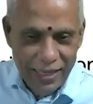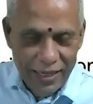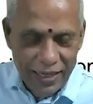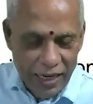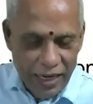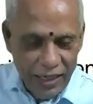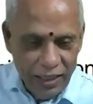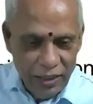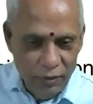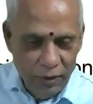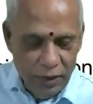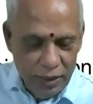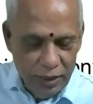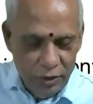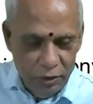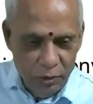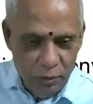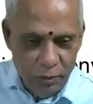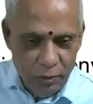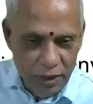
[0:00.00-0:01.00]
Correct,
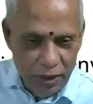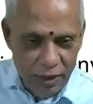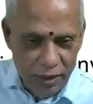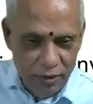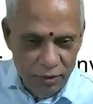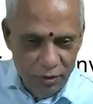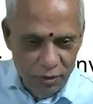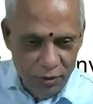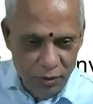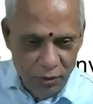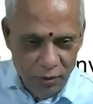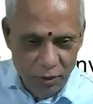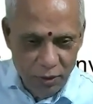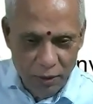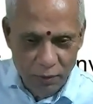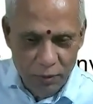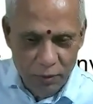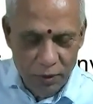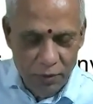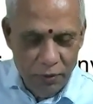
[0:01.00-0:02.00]
Venkat Subbay garu.
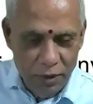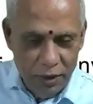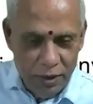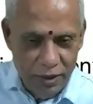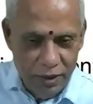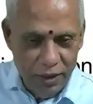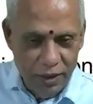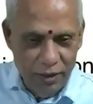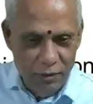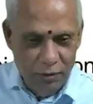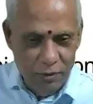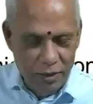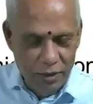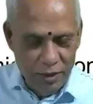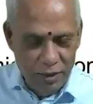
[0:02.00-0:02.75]
Your observation and your